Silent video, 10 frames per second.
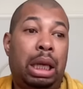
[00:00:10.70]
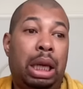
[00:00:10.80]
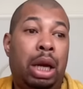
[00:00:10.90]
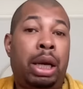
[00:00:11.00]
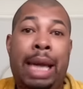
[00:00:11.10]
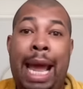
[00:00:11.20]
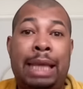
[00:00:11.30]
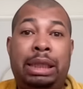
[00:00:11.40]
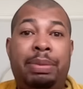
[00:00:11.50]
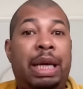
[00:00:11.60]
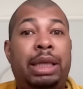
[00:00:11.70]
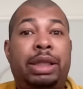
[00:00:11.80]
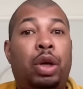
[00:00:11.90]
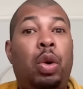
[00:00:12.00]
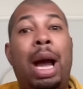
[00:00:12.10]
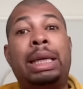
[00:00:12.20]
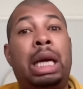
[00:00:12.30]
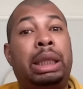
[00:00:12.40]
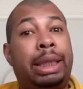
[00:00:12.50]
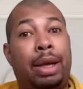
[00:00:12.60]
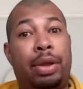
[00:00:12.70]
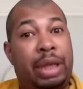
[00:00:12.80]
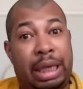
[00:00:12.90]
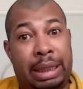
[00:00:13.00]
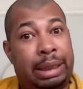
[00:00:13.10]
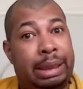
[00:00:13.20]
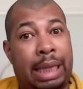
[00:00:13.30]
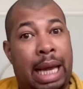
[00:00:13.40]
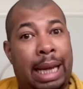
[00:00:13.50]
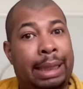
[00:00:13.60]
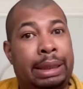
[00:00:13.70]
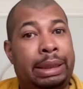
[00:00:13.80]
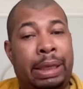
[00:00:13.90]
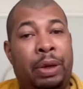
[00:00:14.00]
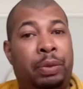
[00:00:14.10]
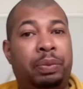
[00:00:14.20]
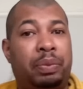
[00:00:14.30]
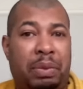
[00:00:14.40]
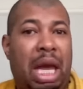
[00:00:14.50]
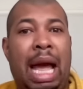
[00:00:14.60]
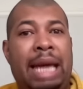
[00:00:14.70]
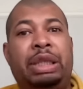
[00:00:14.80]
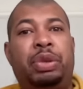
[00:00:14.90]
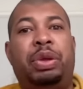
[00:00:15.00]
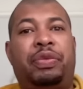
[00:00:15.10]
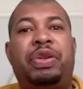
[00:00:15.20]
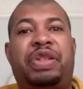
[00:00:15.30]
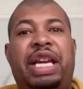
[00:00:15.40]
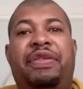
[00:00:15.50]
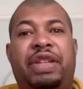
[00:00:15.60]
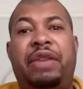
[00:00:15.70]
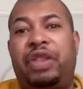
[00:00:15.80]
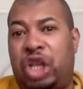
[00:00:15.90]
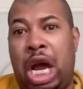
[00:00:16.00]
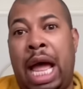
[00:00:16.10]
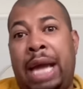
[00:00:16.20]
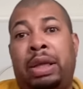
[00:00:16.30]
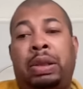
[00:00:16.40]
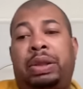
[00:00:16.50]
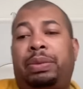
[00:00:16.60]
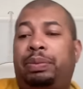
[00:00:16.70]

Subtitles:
her castmates are quite ugly on the inside, so I do it for safety of the child.